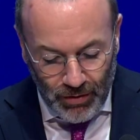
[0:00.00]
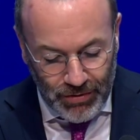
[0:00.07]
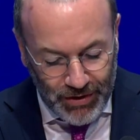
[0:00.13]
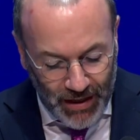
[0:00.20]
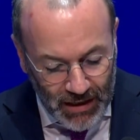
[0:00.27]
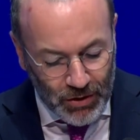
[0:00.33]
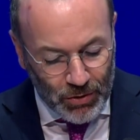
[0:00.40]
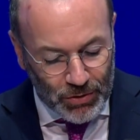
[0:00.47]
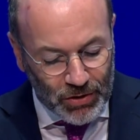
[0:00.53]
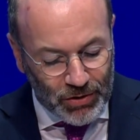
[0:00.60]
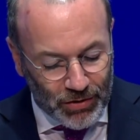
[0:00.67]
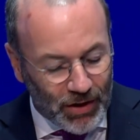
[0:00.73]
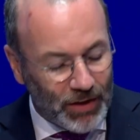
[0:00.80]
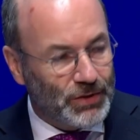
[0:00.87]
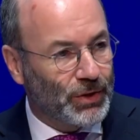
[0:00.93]
Thank you to
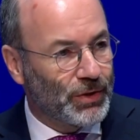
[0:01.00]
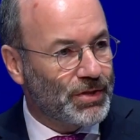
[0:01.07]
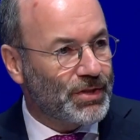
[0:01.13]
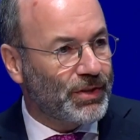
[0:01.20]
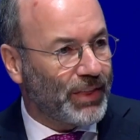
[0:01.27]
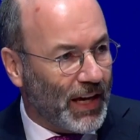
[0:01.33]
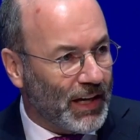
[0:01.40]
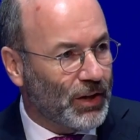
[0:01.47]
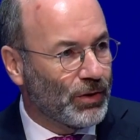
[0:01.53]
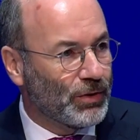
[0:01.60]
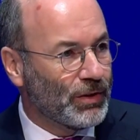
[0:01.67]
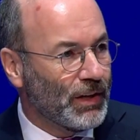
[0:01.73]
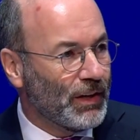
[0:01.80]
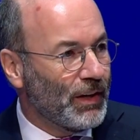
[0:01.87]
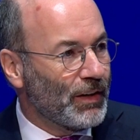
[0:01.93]
Donald Tusk. Thank you